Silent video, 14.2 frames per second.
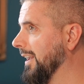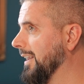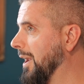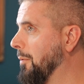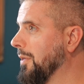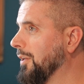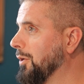
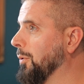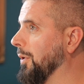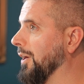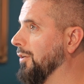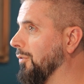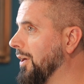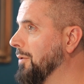Now, whether you
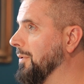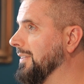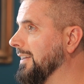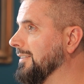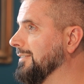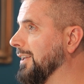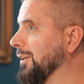agree with
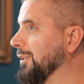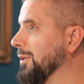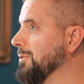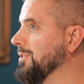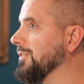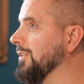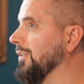these
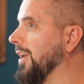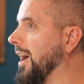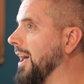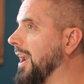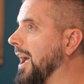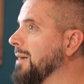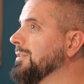conclusions or not,
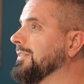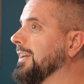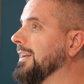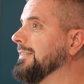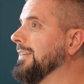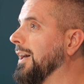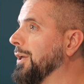I'm just going
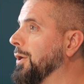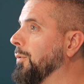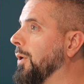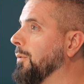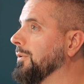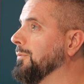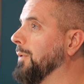to tell you
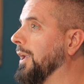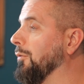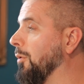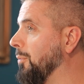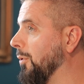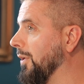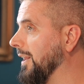what was being
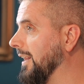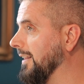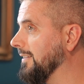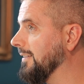reported at the